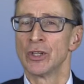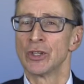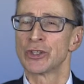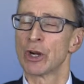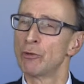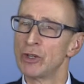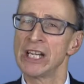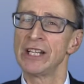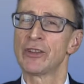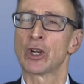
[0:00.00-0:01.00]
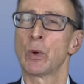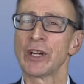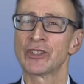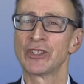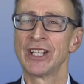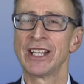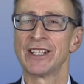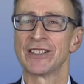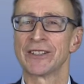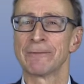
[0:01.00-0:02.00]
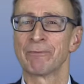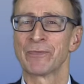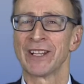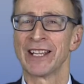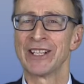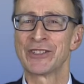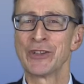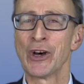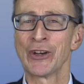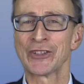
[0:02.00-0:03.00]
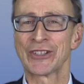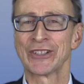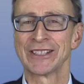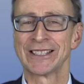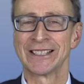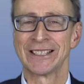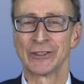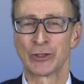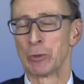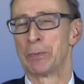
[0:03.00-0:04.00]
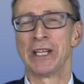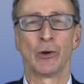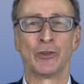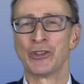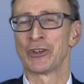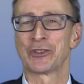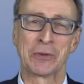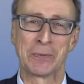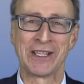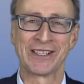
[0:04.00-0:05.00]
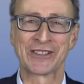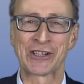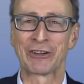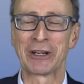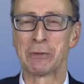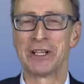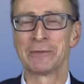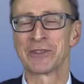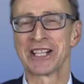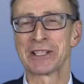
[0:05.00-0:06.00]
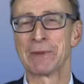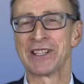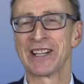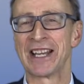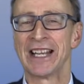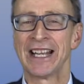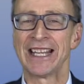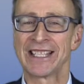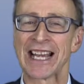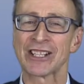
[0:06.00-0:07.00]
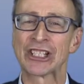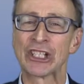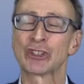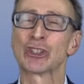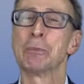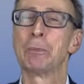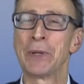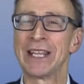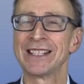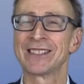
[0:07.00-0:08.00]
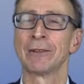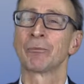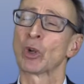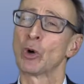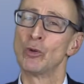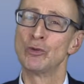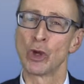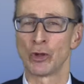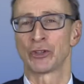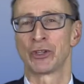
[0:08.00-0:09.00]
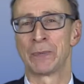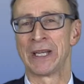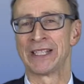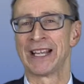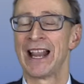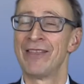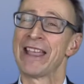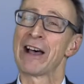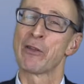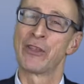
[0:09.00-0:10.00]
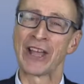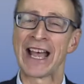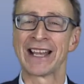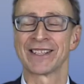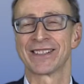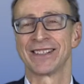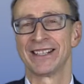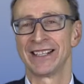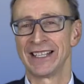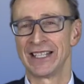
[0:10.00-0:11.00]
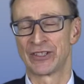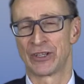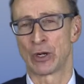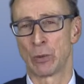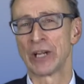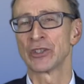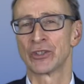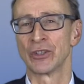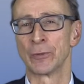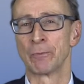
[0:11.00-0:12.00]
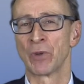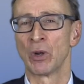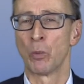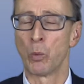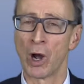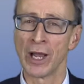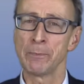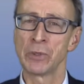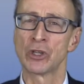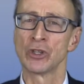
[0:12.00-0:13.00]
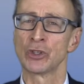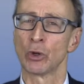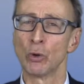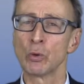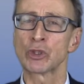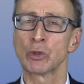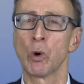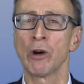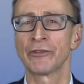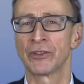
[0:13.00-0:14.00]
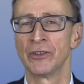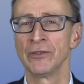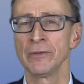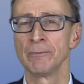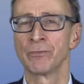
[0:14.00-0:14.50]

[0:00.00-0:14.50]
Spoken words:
So really the question is not to be or not to be, as the great William Shakespeare said, is actually to bid or not to bid. Now that is the question. Why? Because all too often